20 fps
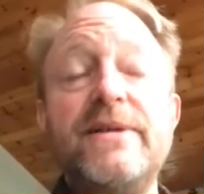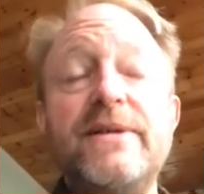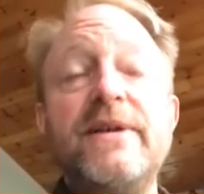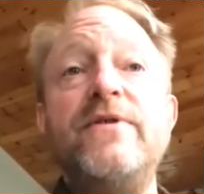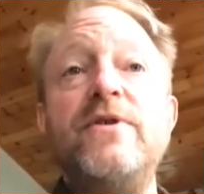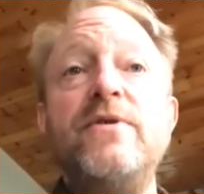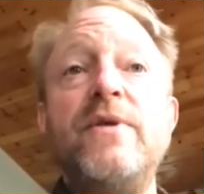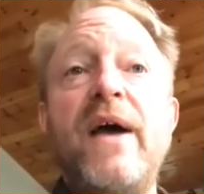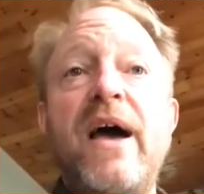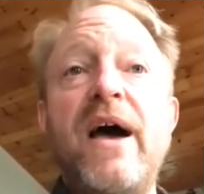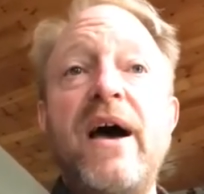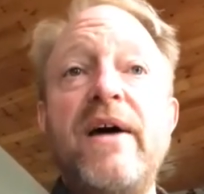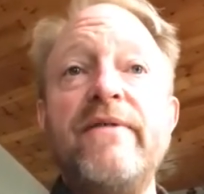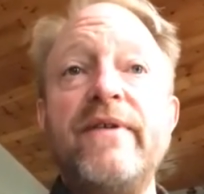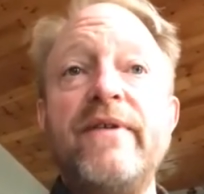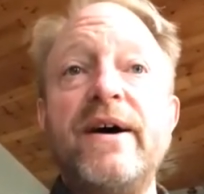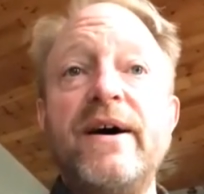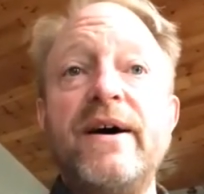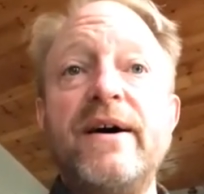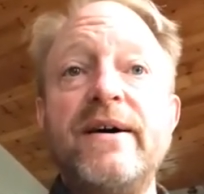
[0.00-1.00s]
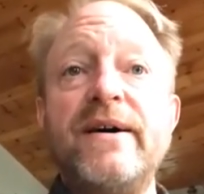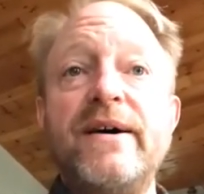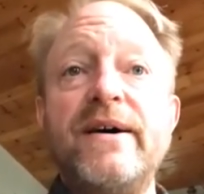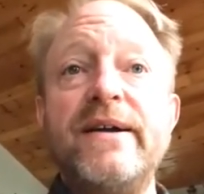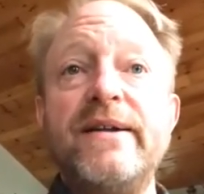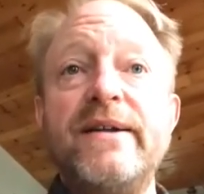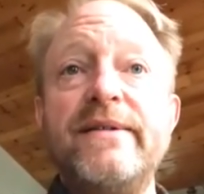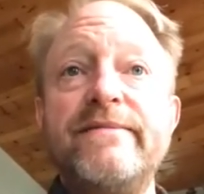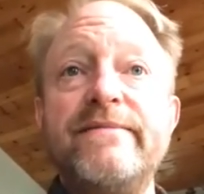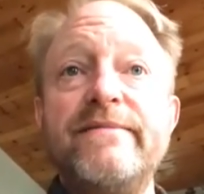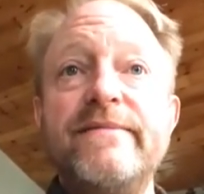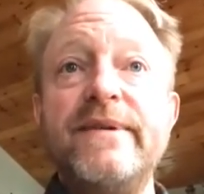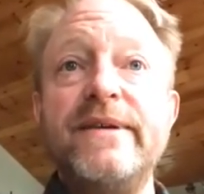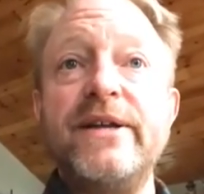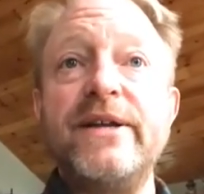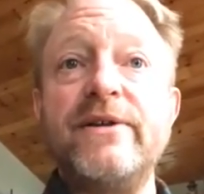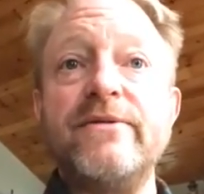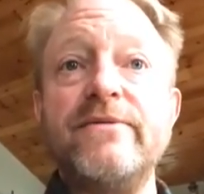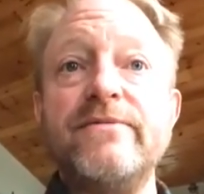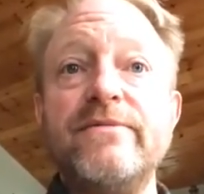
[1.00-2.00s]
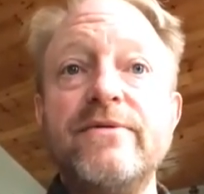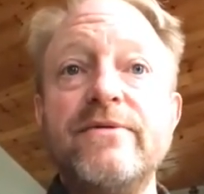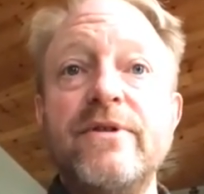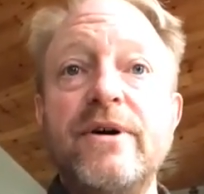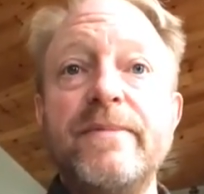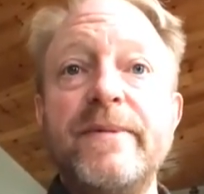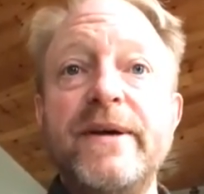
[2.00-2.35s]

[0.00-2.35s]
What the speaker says: if you have long